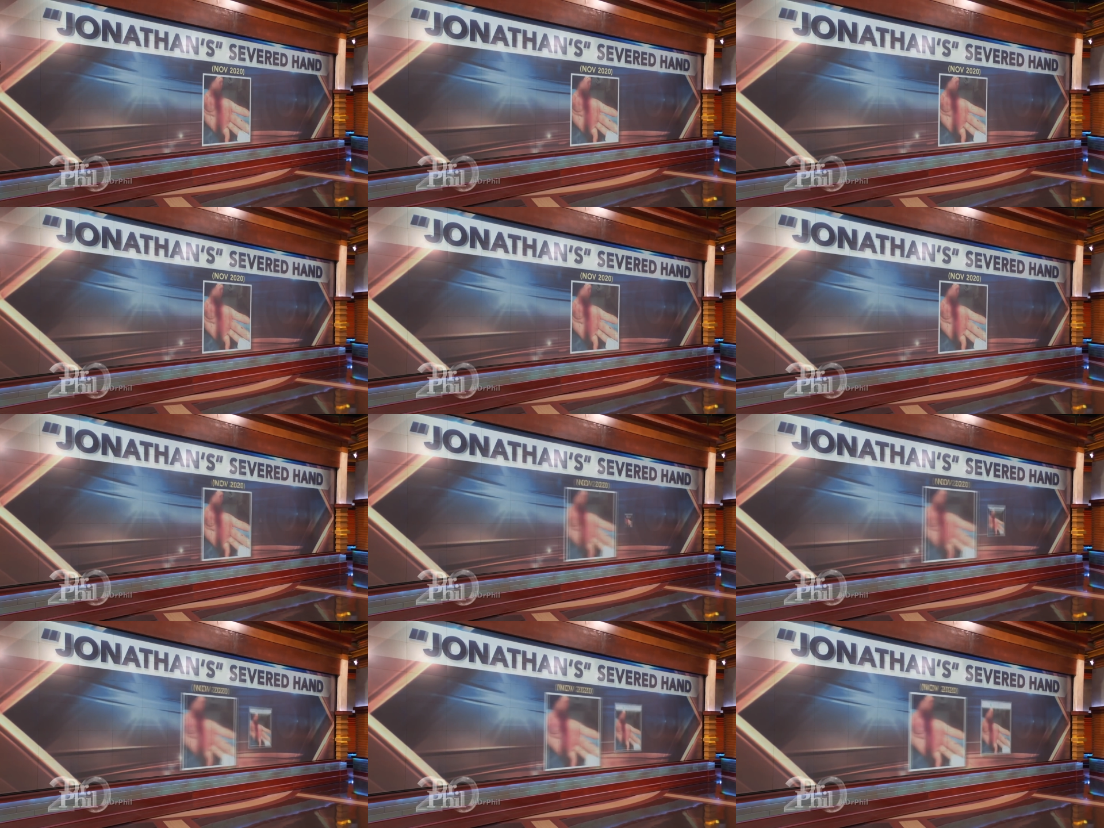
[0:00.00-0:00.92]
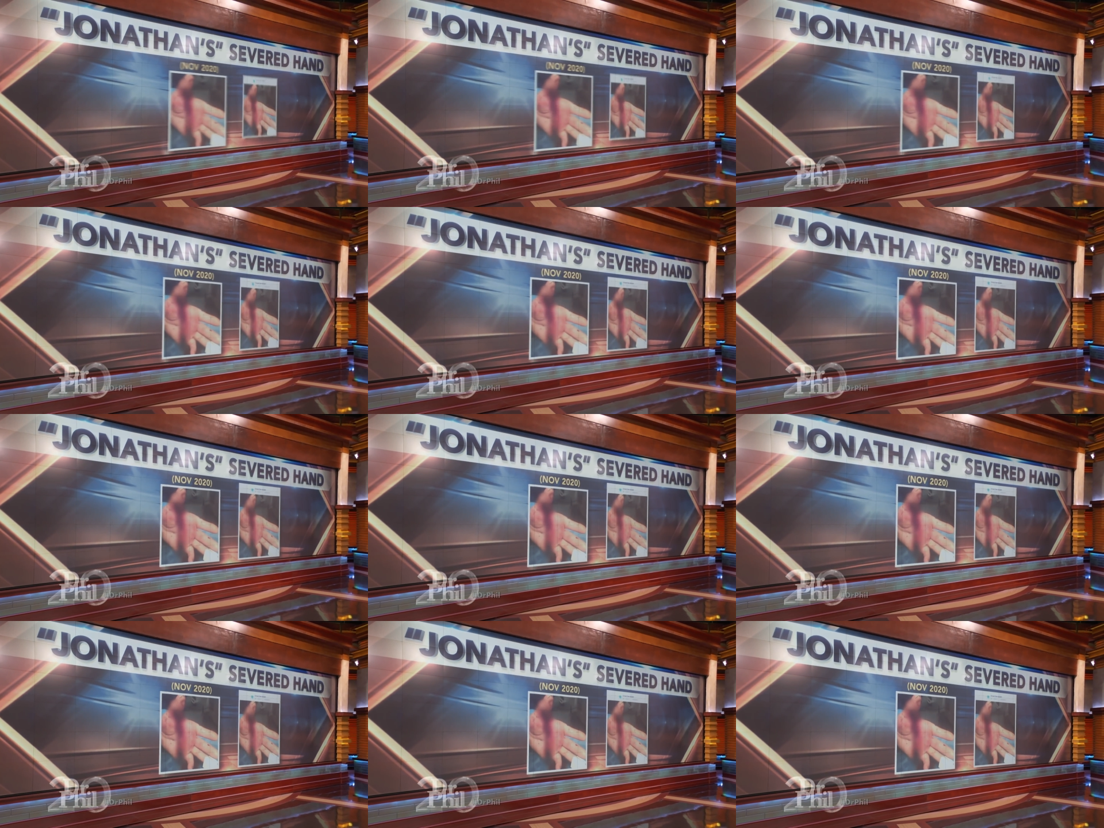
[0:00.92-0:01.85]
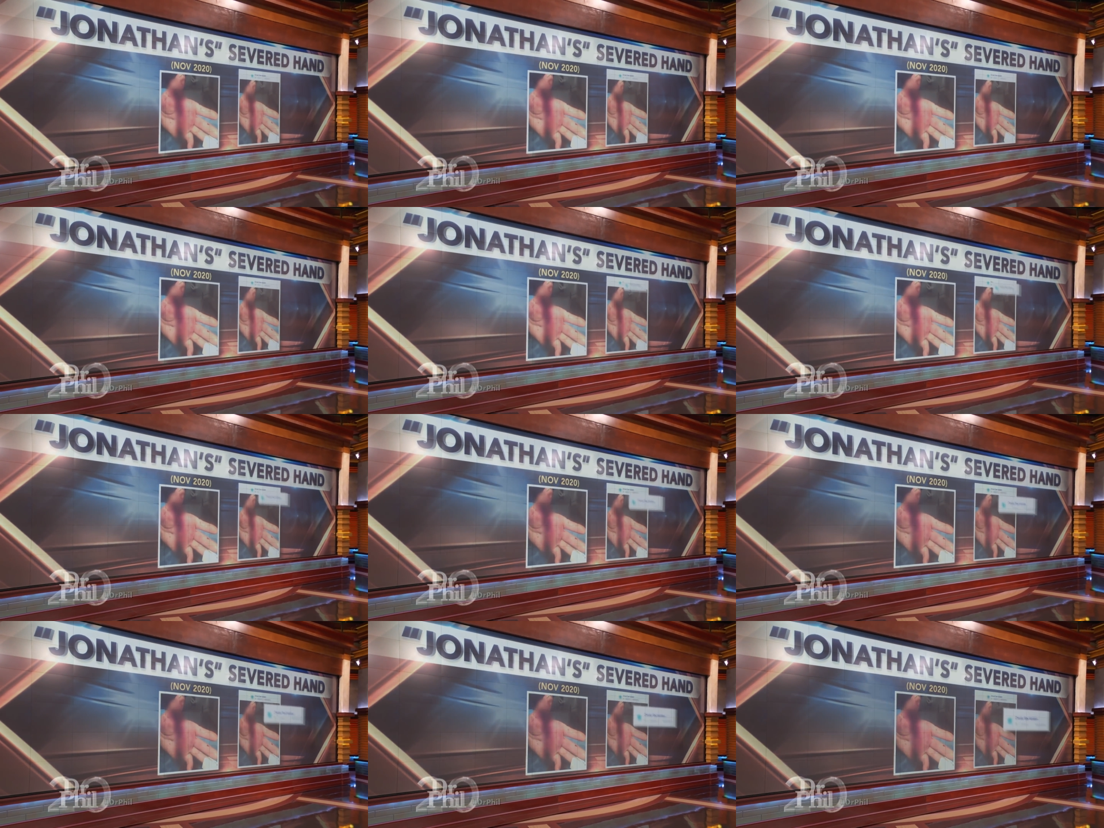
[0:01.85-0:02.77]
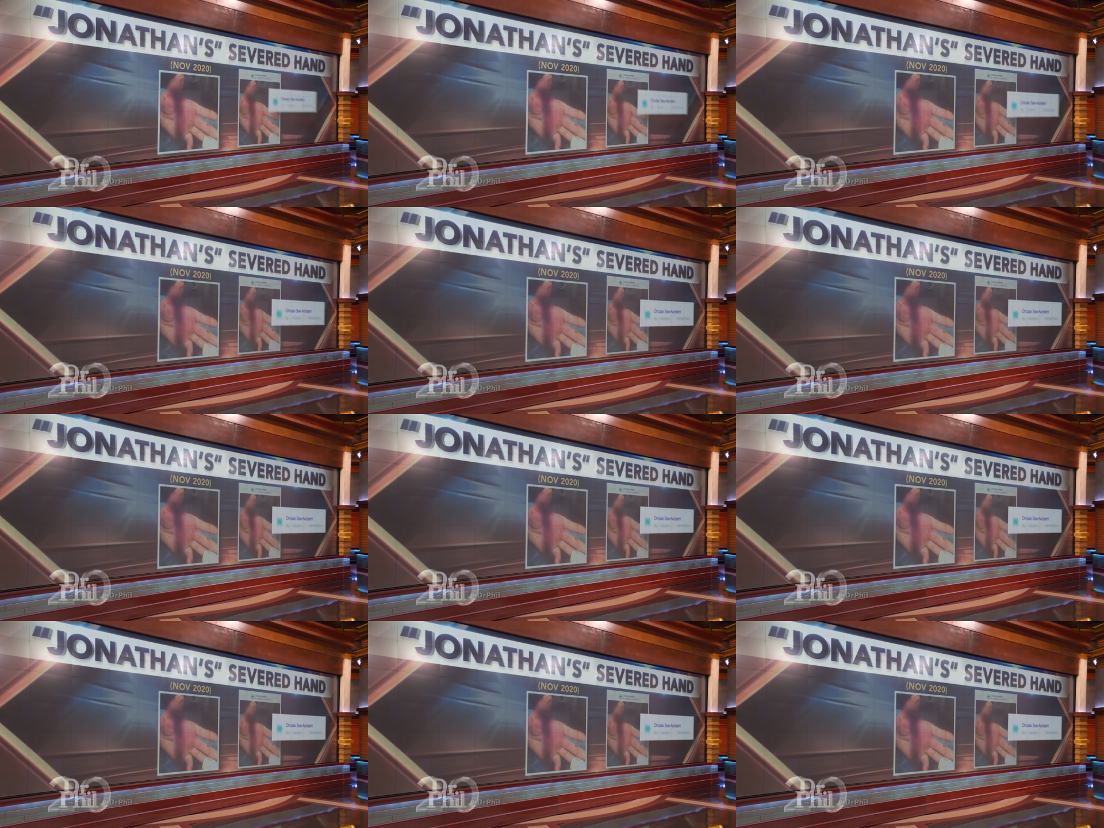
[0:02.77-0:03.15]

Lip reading: [unreadable: no face in view]